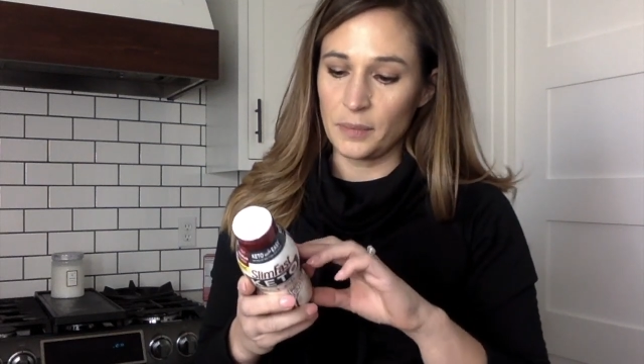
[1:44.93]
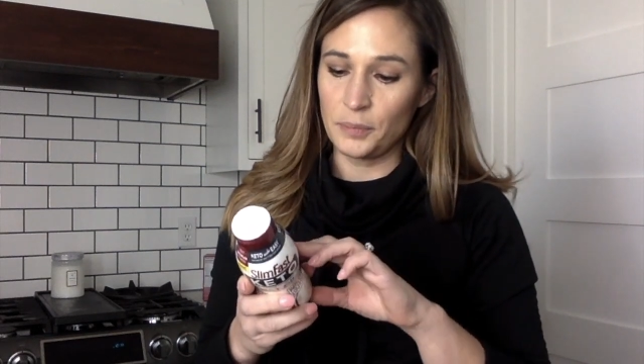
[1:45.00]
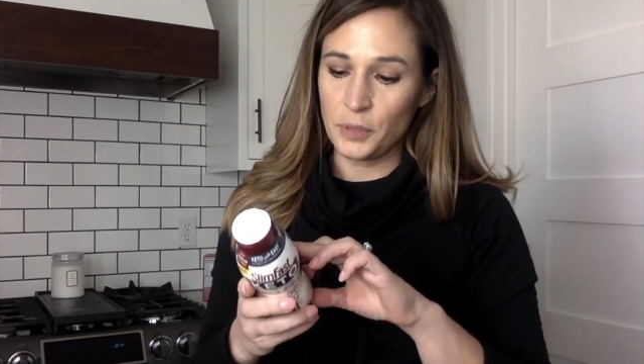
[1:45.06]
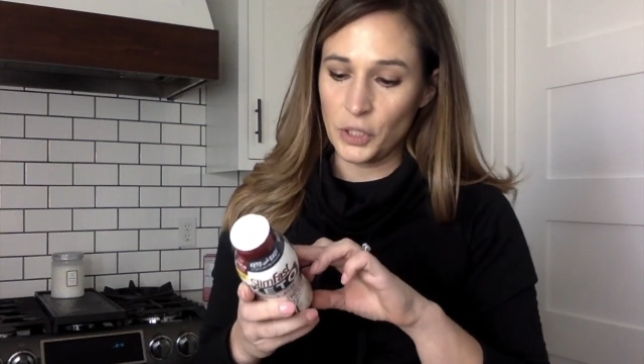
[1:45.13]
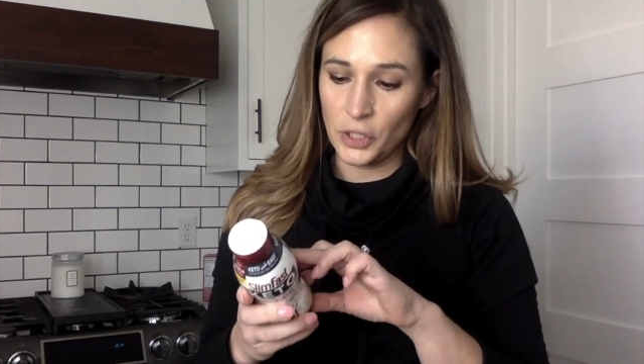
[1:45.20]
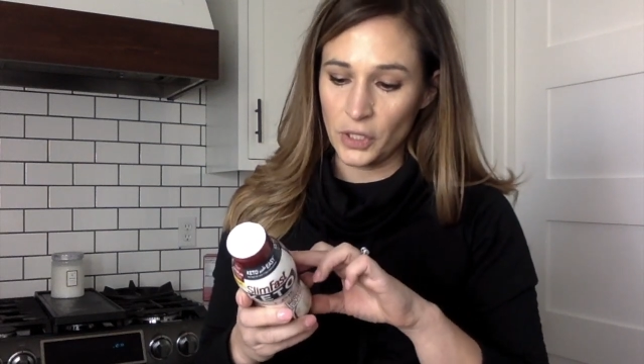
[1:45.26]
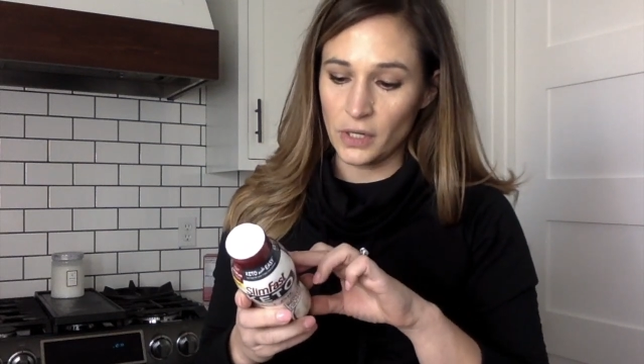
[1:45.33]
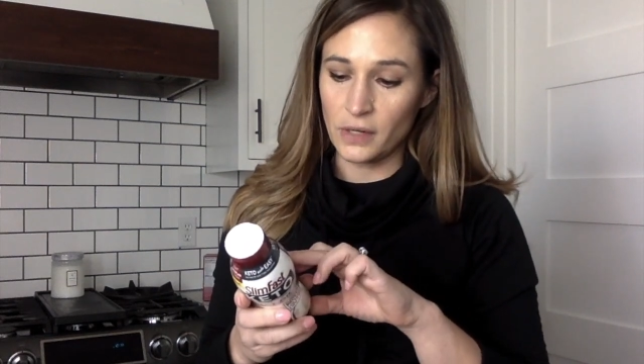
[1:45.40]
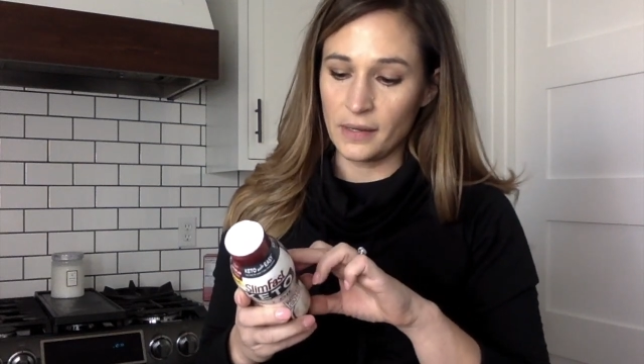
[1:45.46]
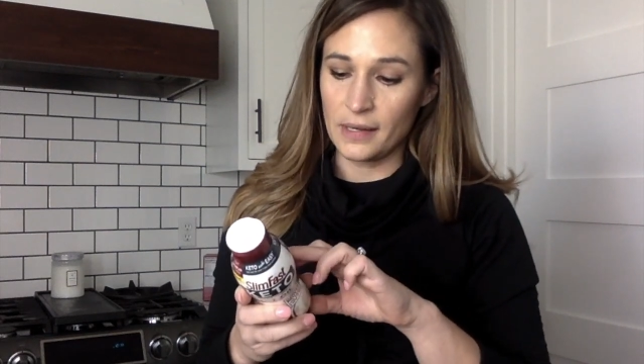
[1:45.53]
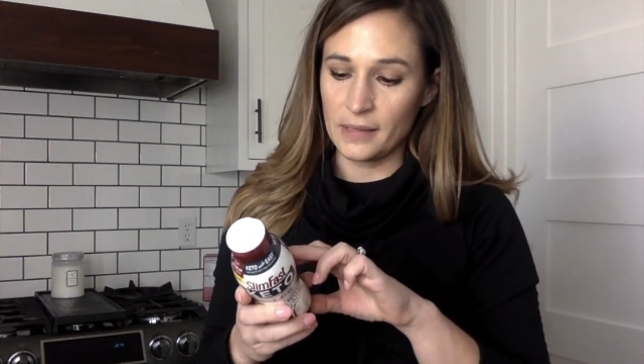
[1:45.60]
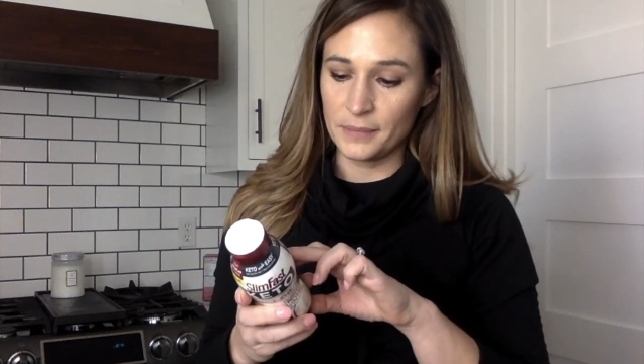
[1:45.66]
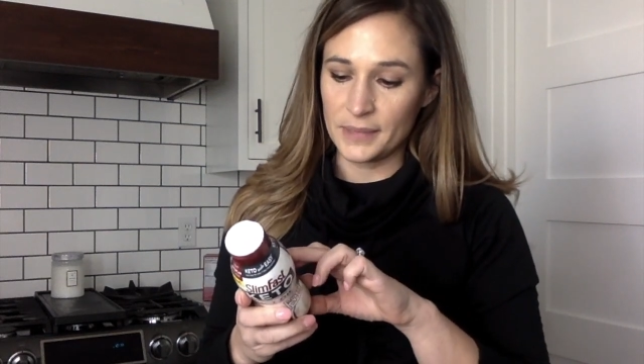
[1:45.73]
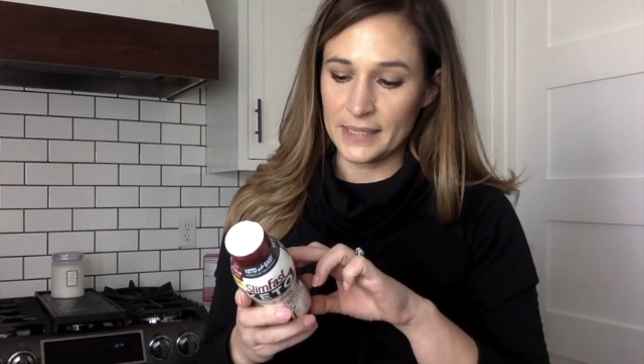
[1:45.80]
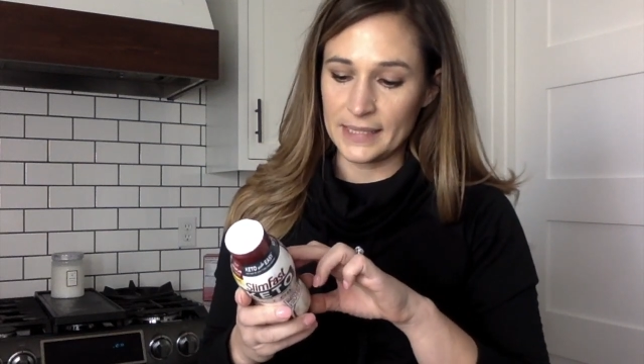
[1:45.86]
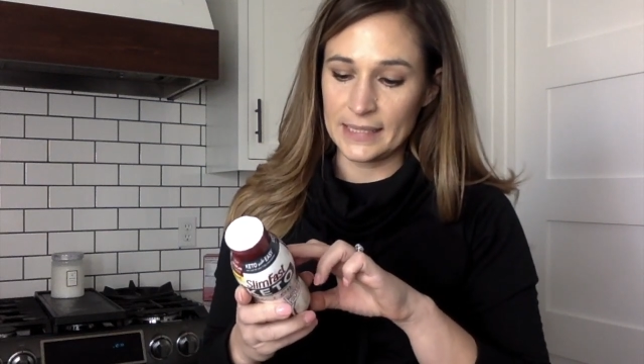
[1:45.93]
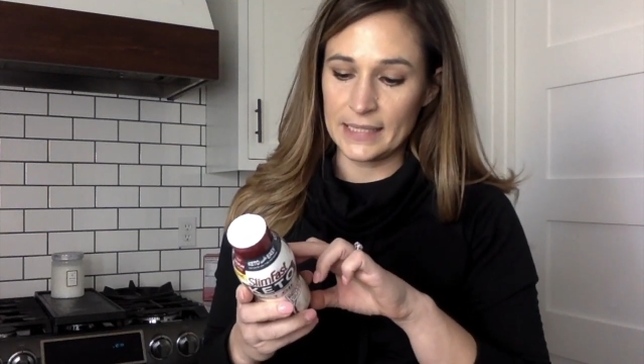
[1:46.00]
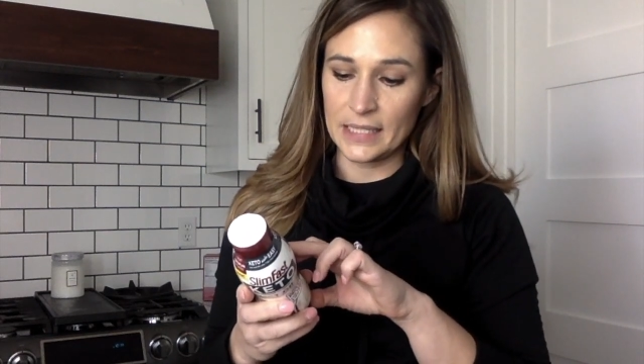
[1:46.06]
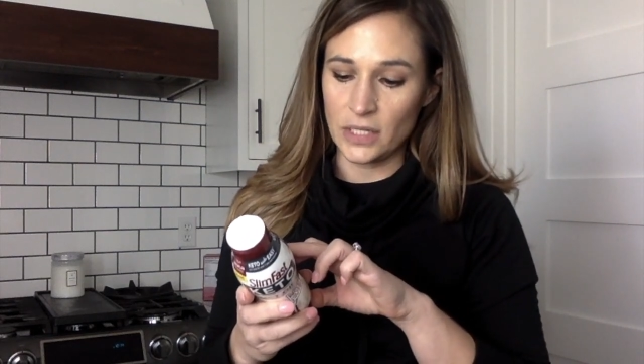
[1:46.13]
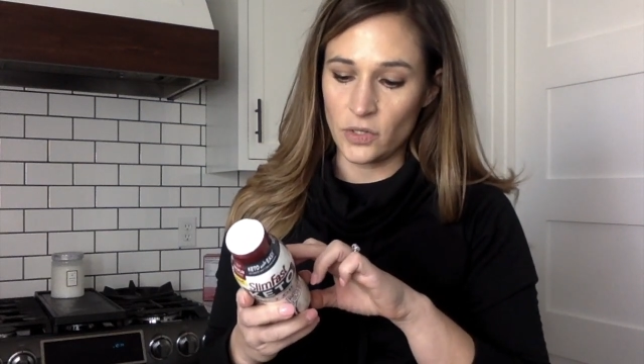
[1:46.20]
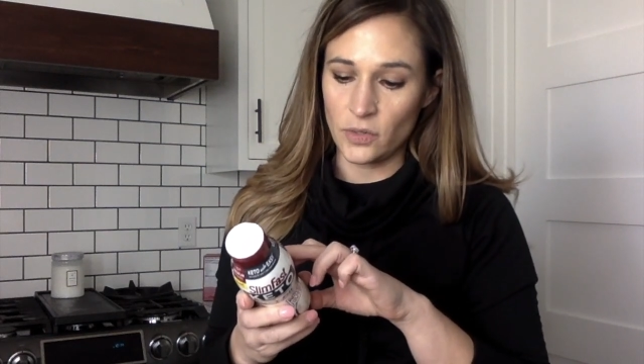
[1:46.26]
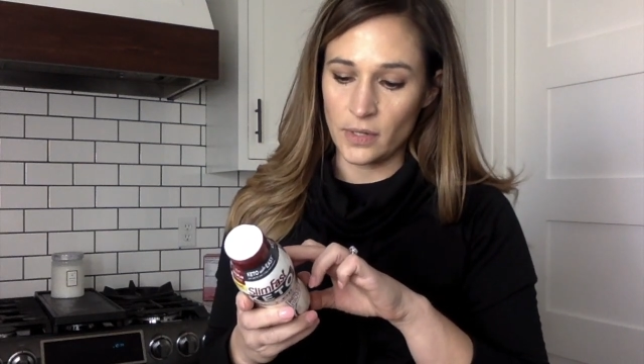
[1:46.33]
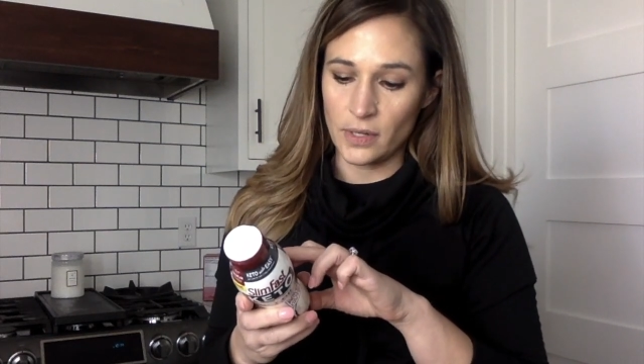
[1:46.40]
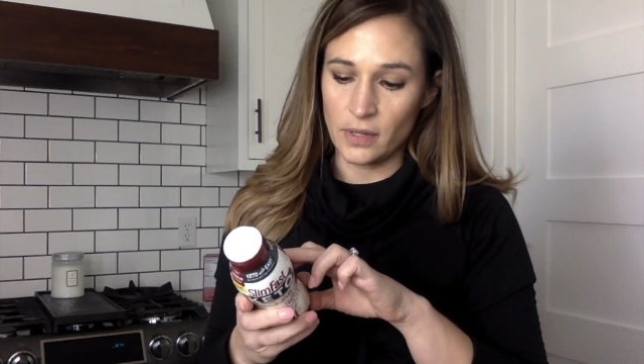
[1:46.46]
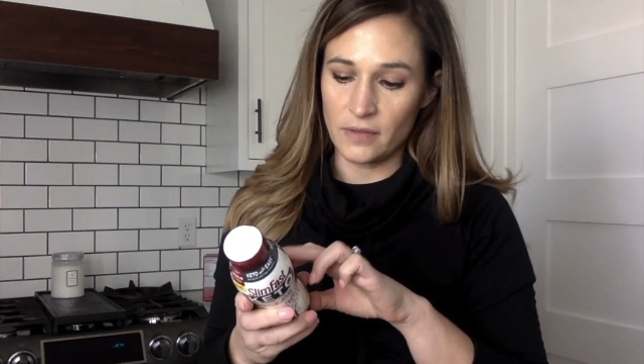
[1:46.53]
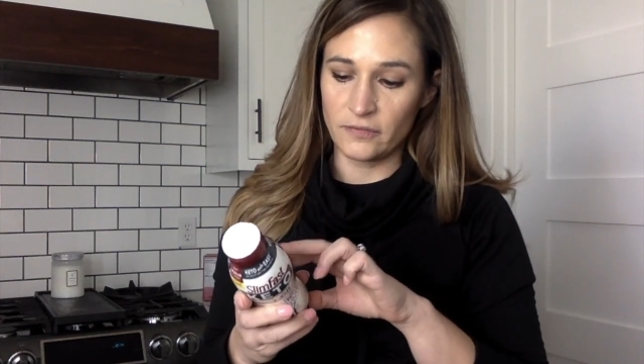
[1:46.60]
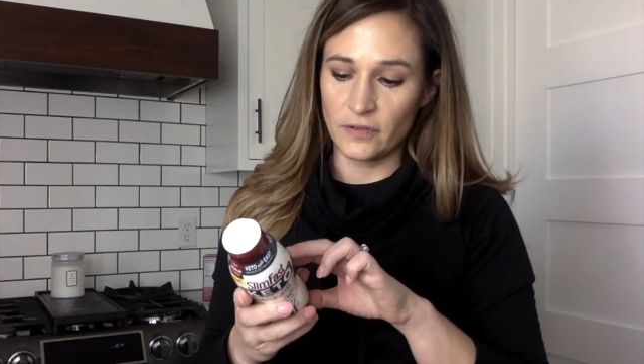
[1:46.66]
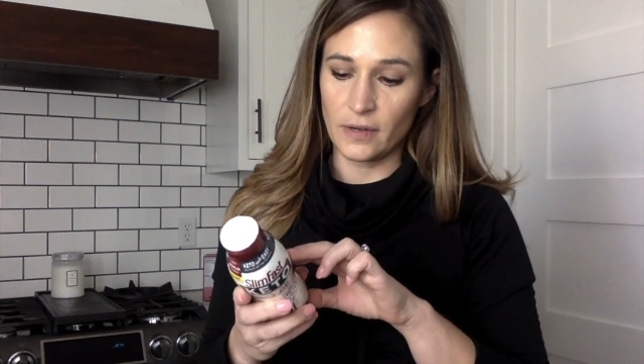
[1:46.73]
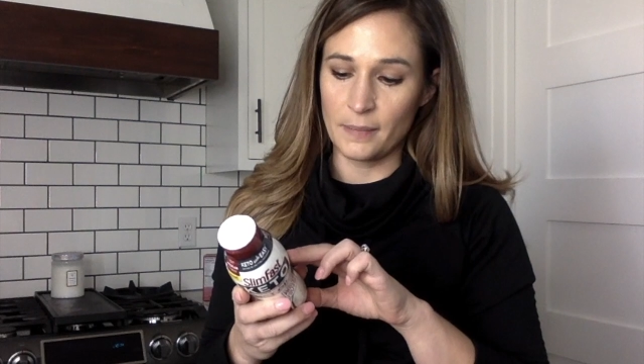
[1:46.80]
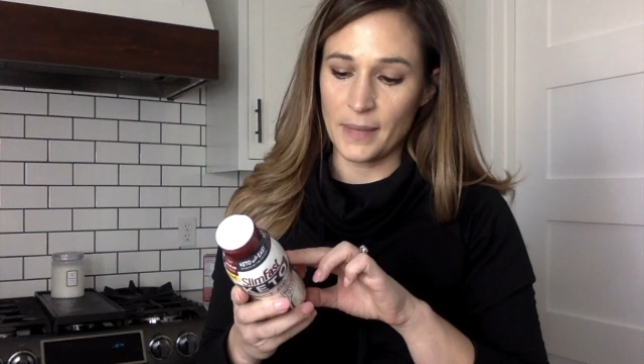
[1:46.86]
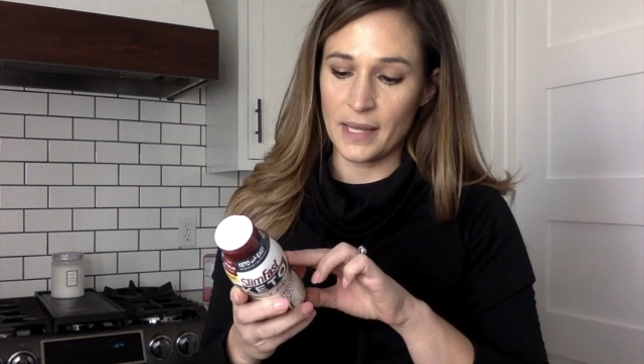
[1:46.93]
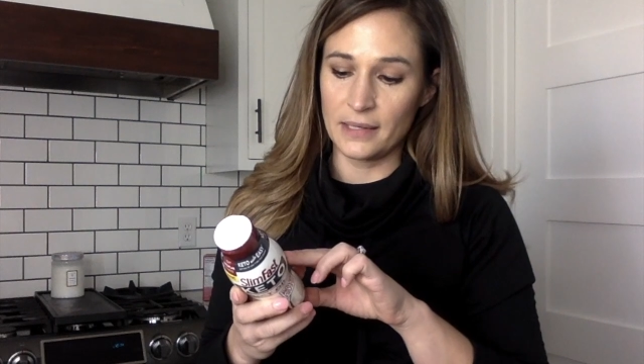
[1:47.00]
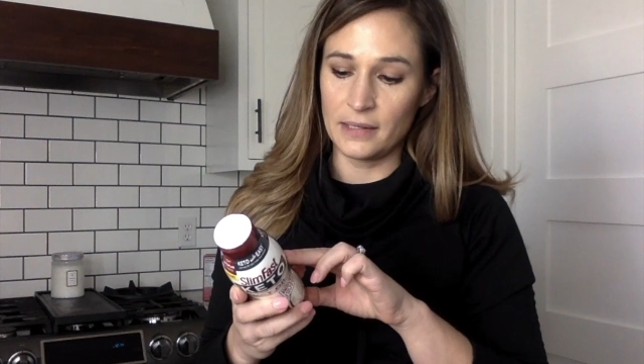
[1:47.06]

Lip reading: pure MCT oil from